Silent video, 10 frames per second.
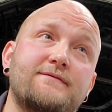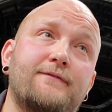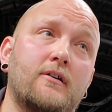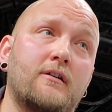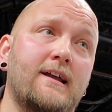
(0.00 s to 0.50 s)

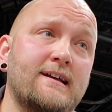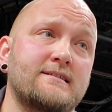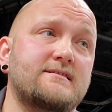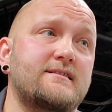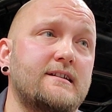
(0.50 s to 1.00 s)
far
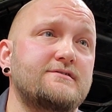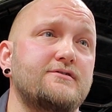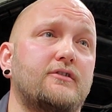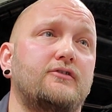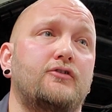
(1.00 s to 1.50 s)
as things
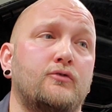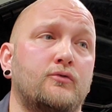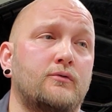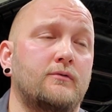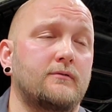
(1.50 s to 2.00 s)
you can
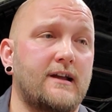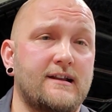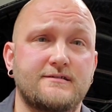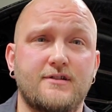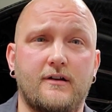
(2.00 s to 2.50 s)
do kind
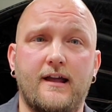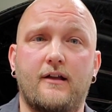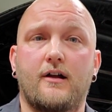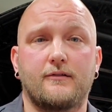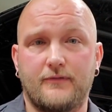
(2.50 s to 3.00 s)
of starting out
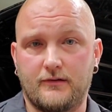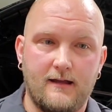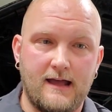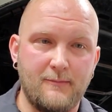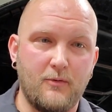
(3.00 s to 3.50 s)
on your
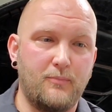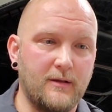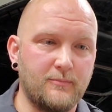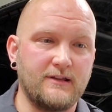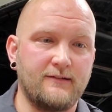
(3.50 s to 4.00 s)
vehicle, I'm a
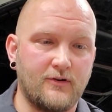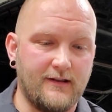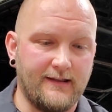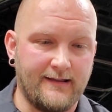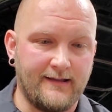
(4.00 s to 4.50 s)
big believer
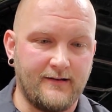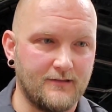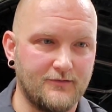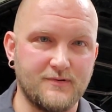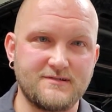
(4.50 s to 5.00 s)
in
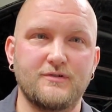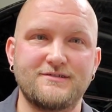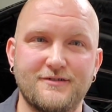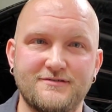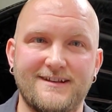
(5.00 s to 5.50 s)
doing some
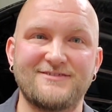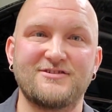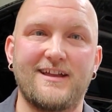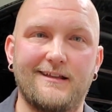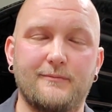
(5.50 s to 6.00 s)
research and
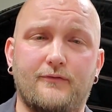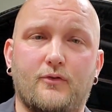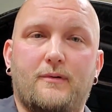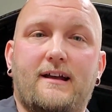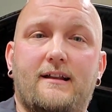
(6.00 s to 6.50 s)
educating
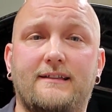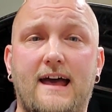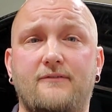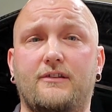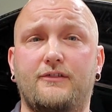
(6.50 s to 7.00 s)
before we kind of
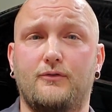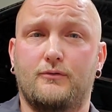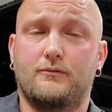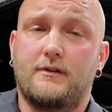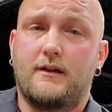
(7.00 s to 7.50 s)
dive
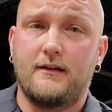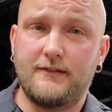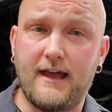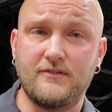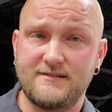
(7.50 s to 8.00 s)
into
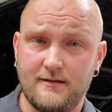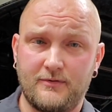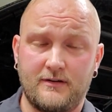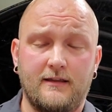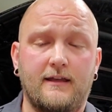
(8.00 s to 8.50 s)
something.